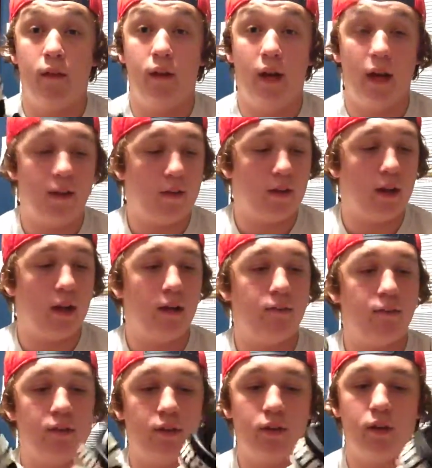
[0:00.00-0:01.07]
Nice
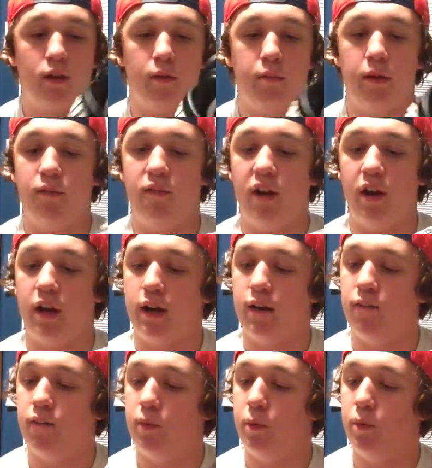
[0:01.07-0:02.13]
gloves. I mean, very
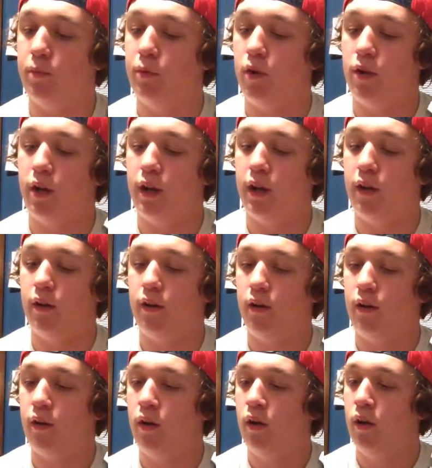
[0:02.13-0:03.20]
comfortable, broken in
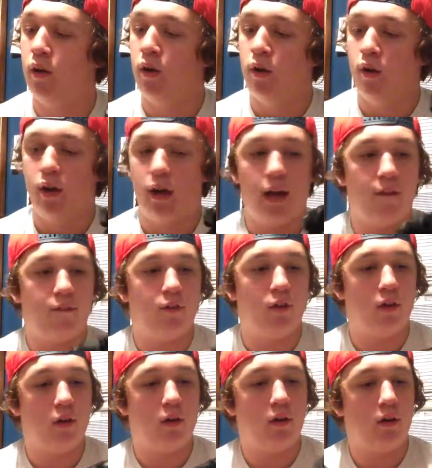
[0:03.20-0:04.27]

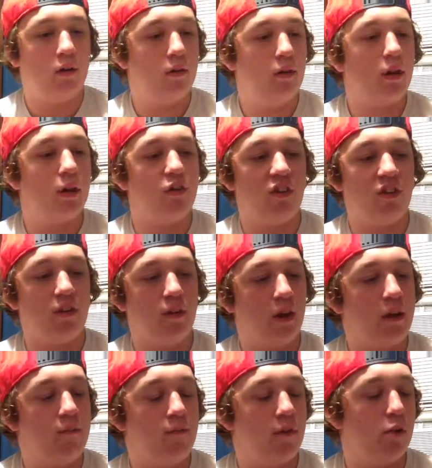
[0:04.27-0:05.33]
after only just a
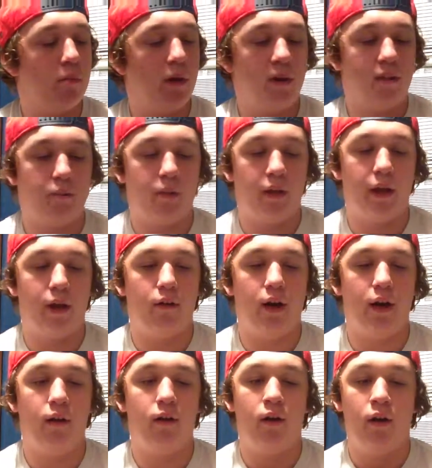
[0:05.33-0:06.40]
few minutes of playing
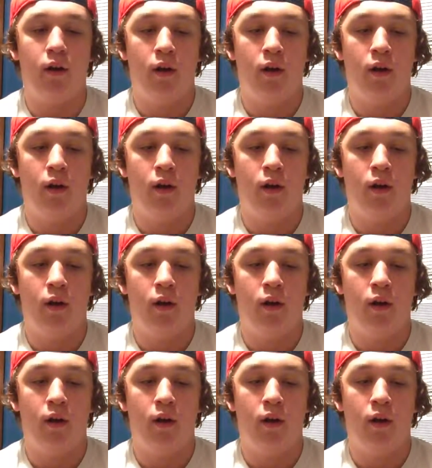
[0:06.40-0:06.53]
around.